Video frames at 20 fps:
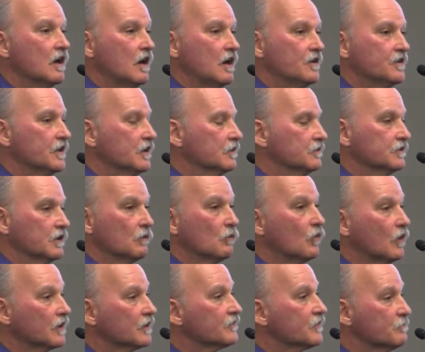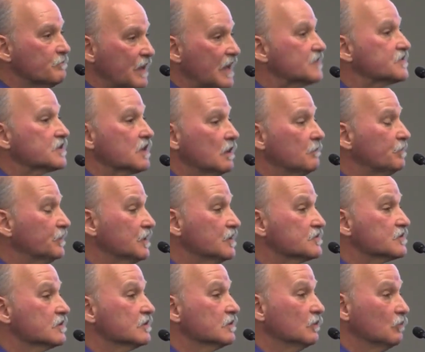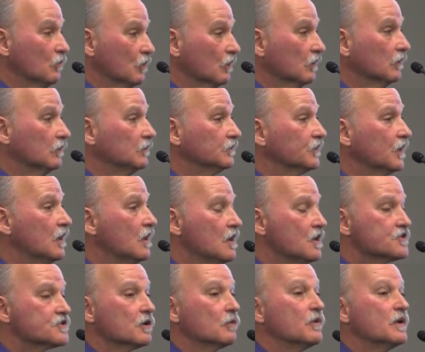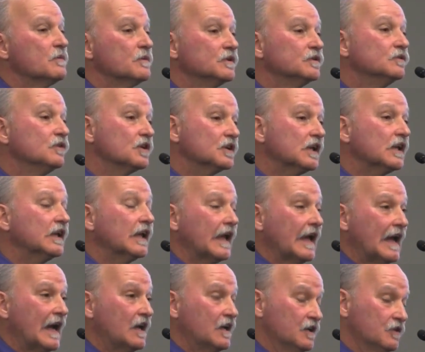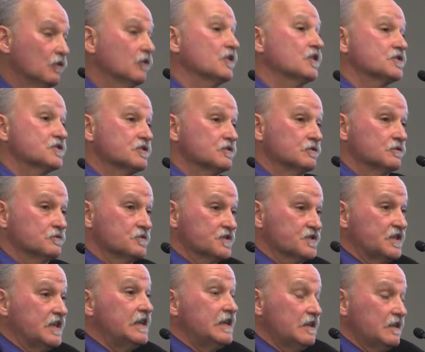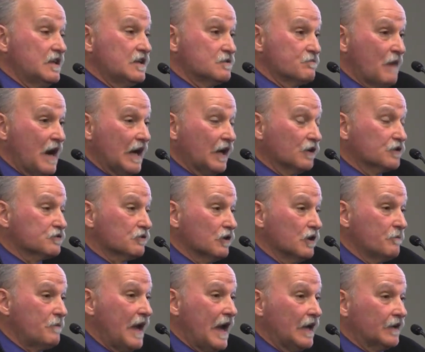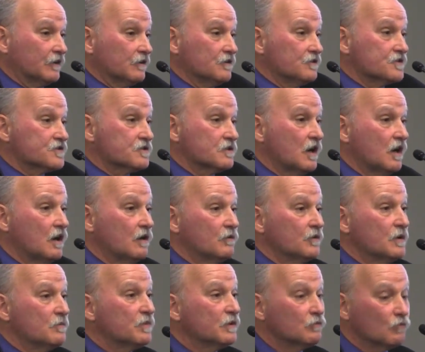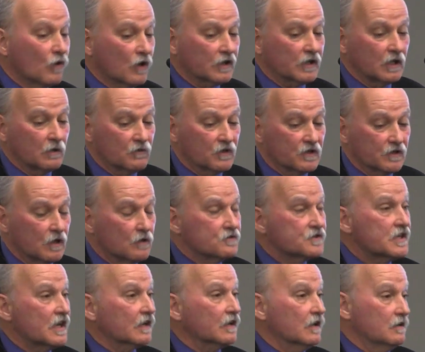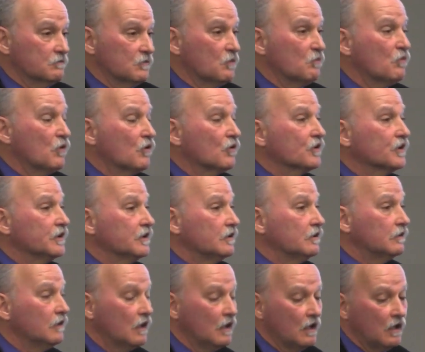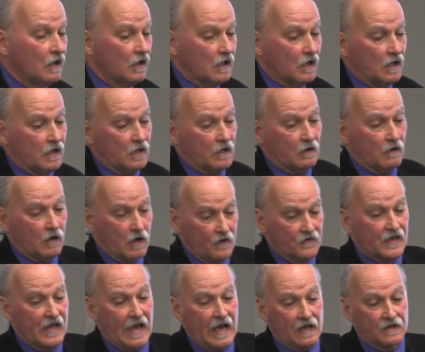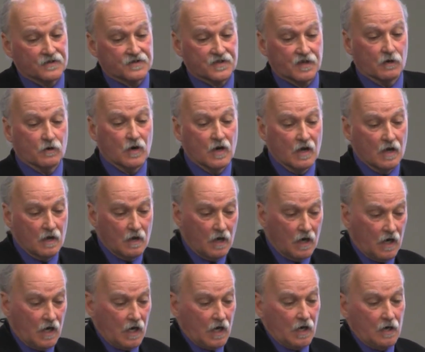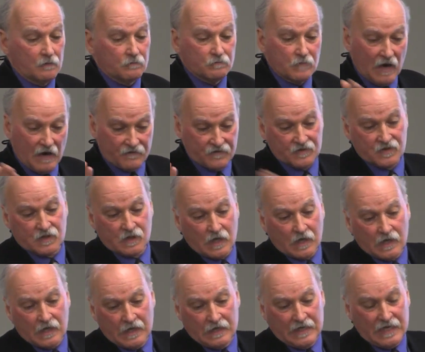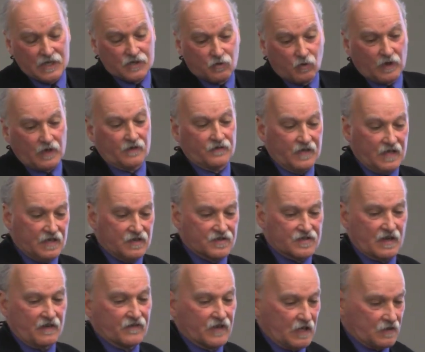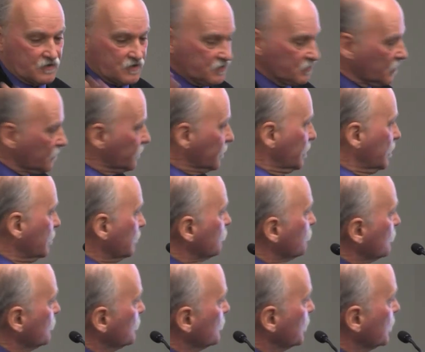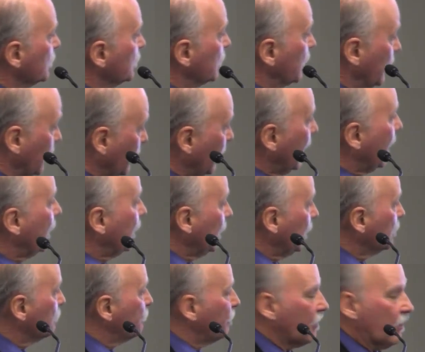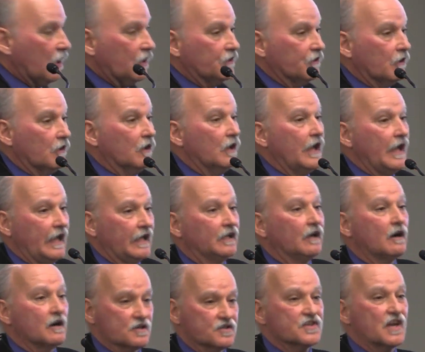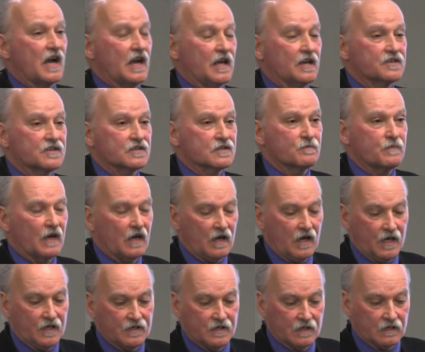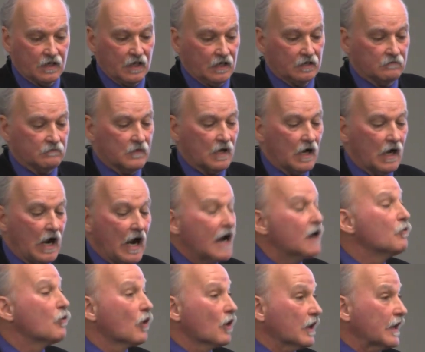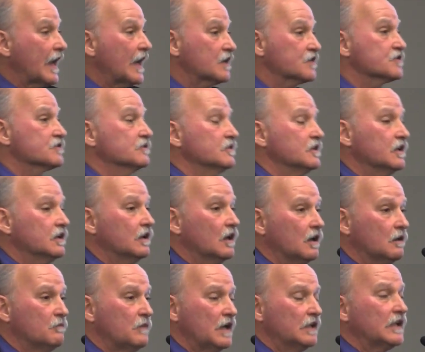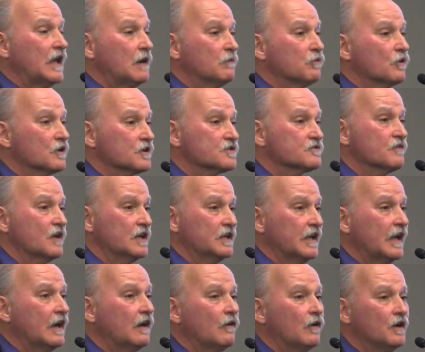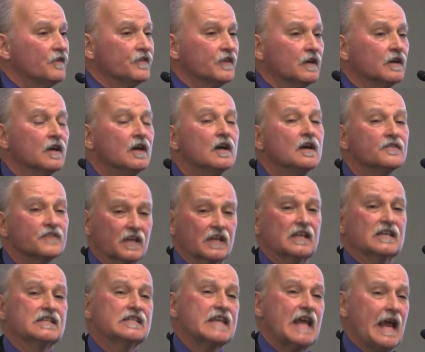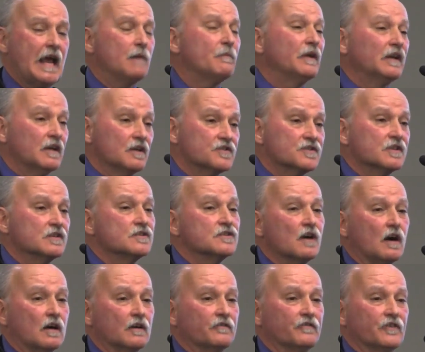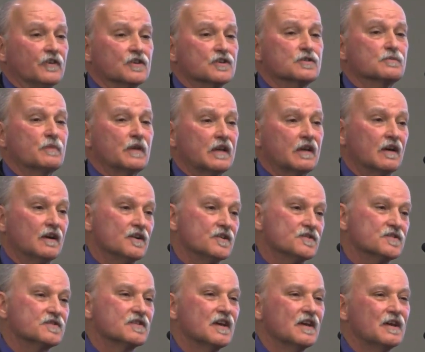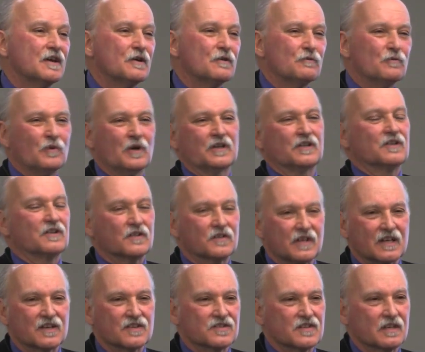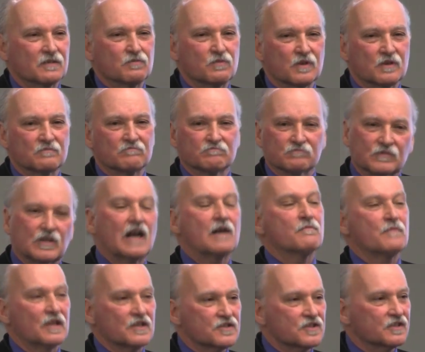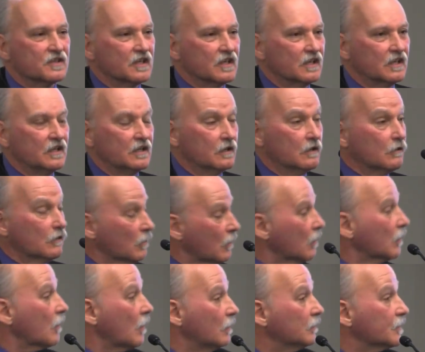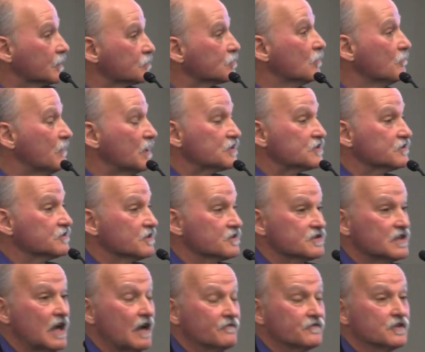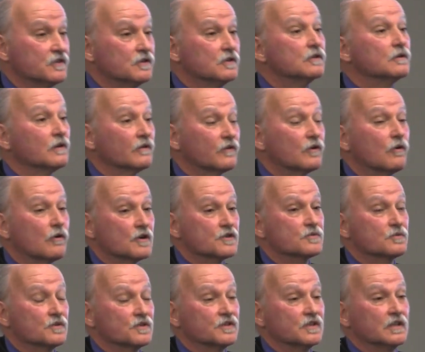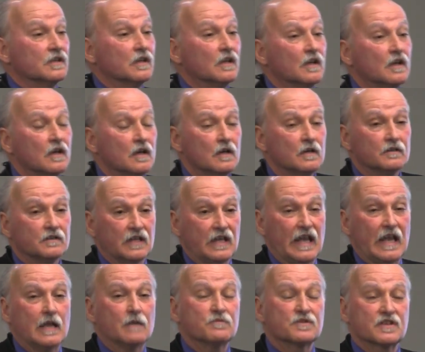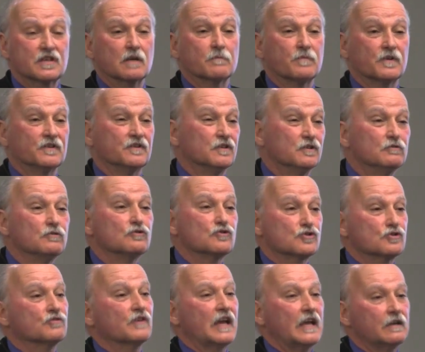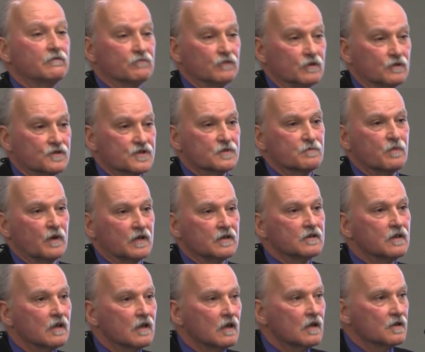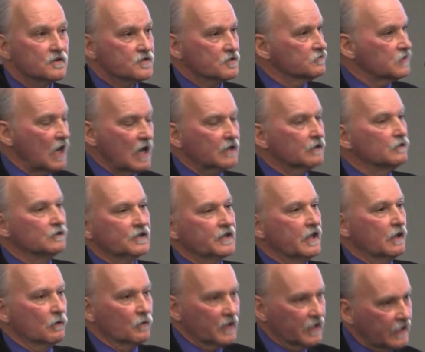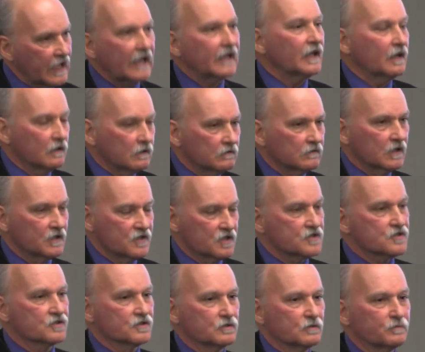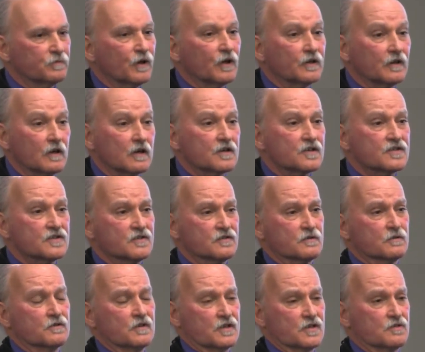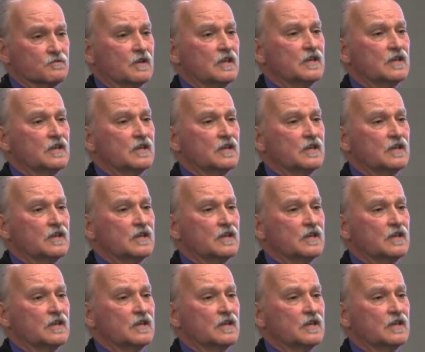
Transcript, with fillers: Uh, they're, they're one of the best companies in the world. So we've been looking at, in order to see these migratory patterns, uh, we've been working with Lotek and Memorial uh, on that. So uh, I've in each one of these, I've got sort of the, the Canadian partner and our scientists behind it. And I work actually, uh, my lab works right now on the, the contaminants in dogfish because one of the things that we're not mentioning here, or our colleagues will mention this afternoon, of course, with the, the Eimskip and the new trade routes, but so not only are we getting additional products through this